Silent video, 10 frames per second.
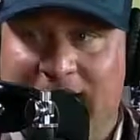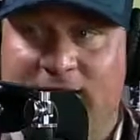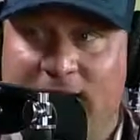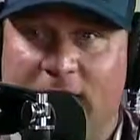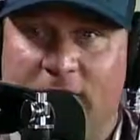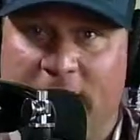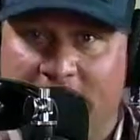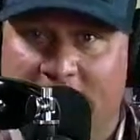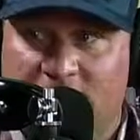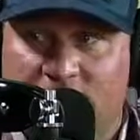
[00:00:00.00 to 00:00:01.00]
style of diet. You
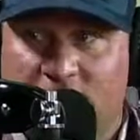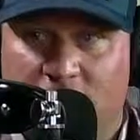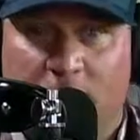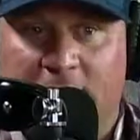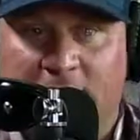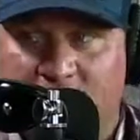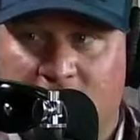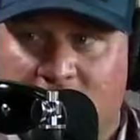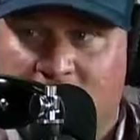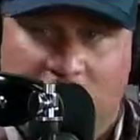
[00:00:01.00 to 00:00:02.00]
just don't eat and
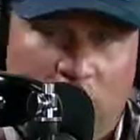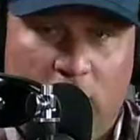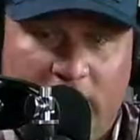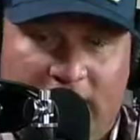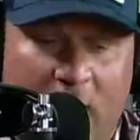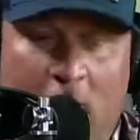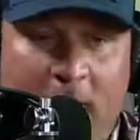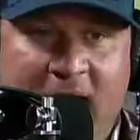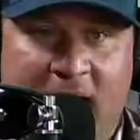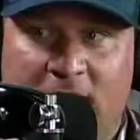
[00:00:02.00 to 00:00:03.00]
cool. And then, oh man, I
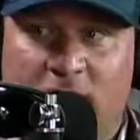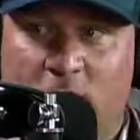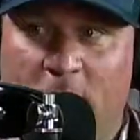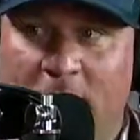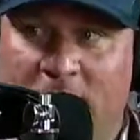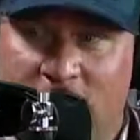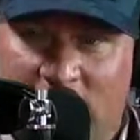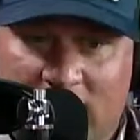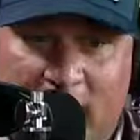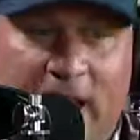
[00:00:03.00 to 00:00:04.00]
lost 20 pounds
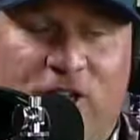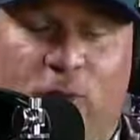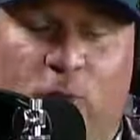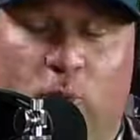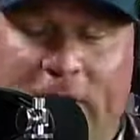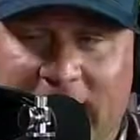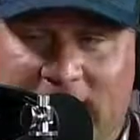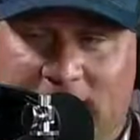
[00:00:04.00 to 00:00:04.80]
and you're weak.